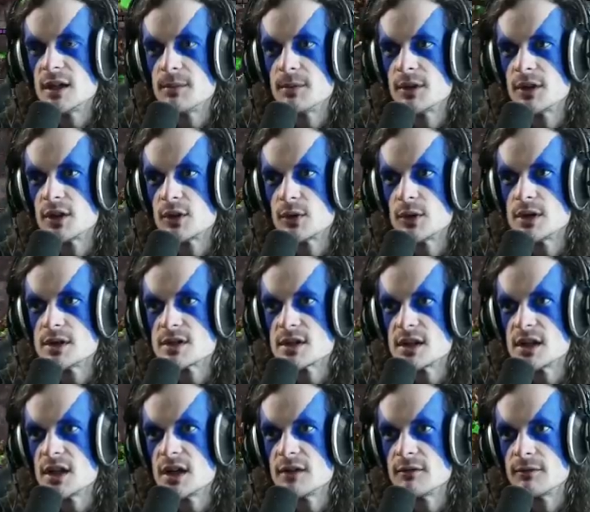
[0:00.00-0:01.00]
the queens
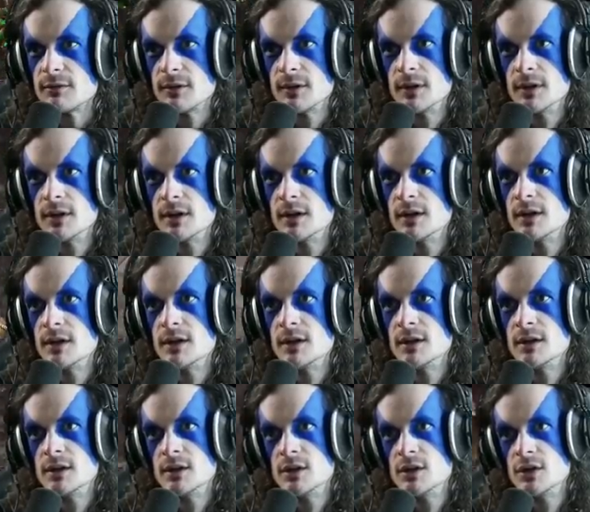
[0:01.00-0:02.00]
alive.
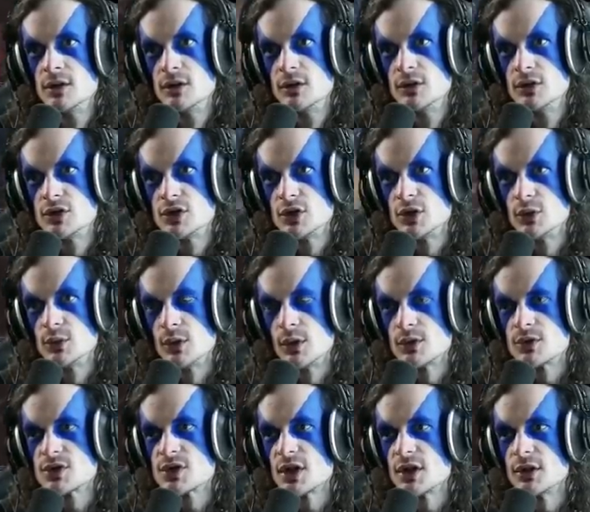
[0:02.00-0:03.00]
Two roach
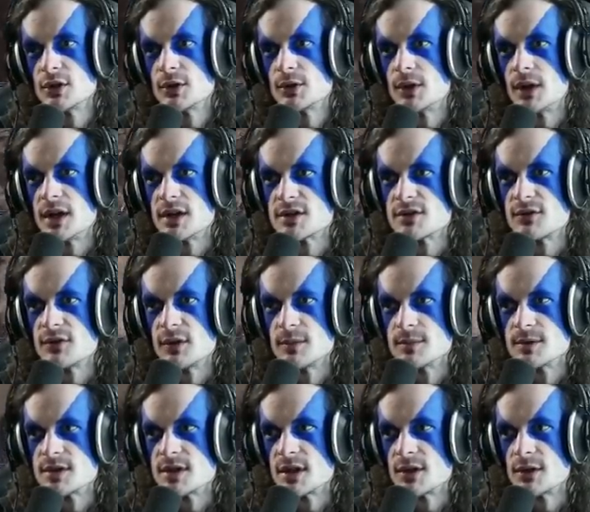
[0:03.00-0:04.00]
tunnel harass from
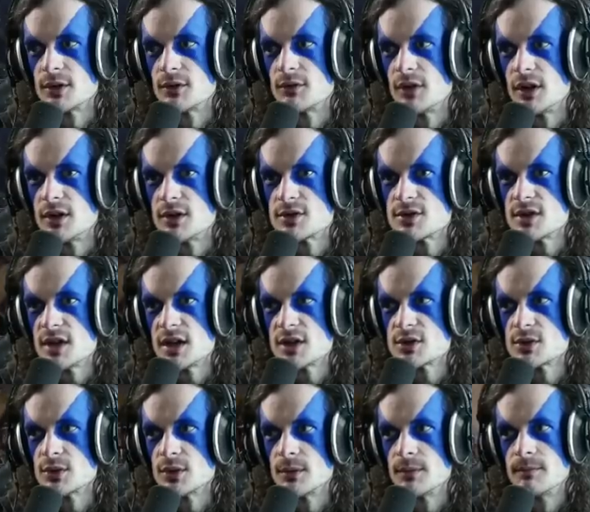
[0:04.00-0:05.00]
Serral and Raynor's
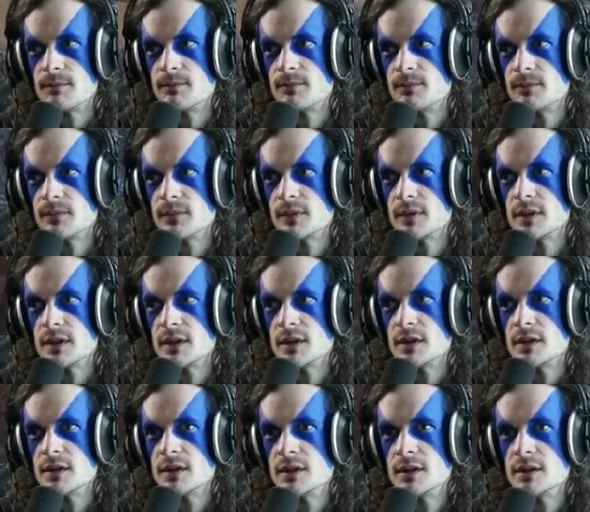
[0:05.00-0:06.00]
natural.
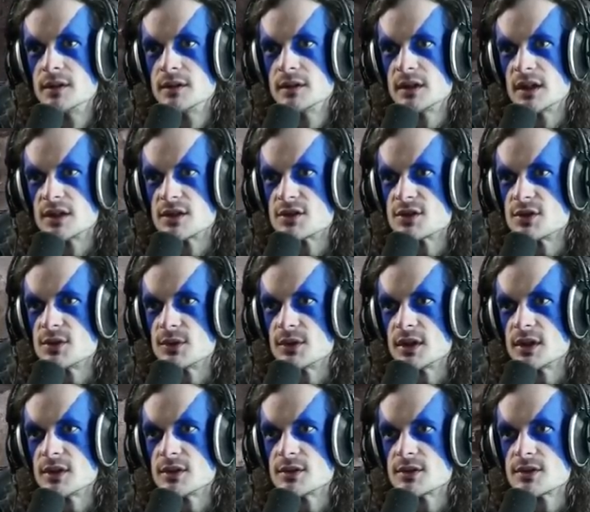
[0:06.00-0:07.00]
Gets two
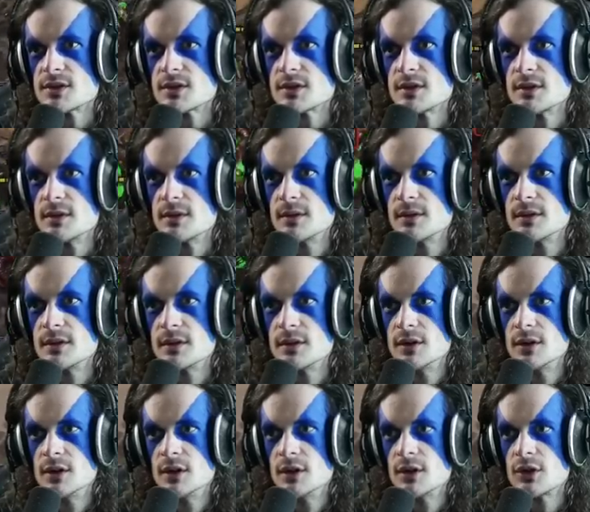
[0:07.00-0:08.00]
kills.
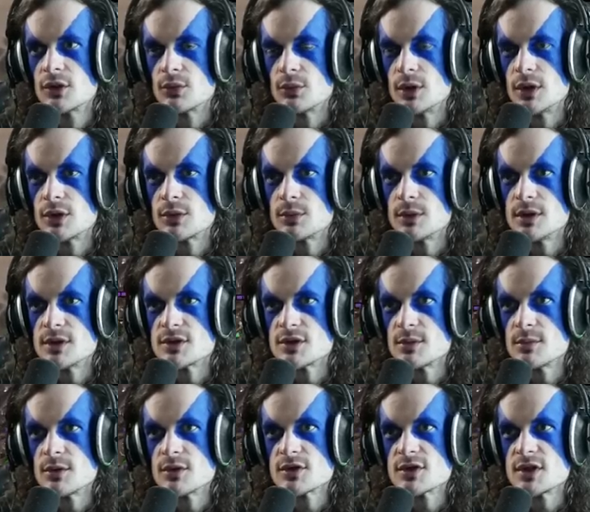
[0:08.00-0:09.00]
three three is
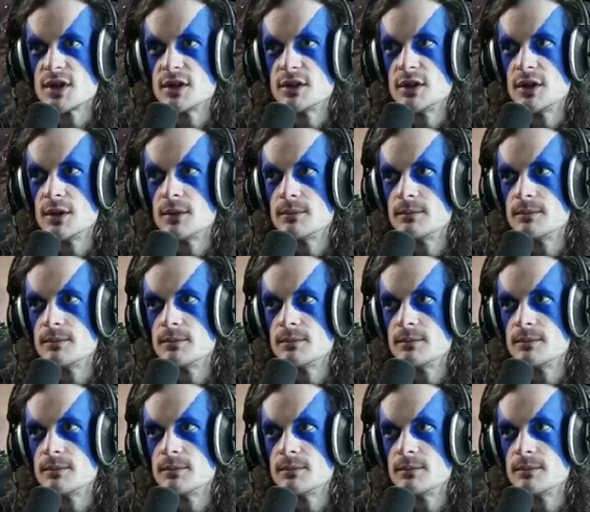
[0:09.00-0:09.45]
almost done though.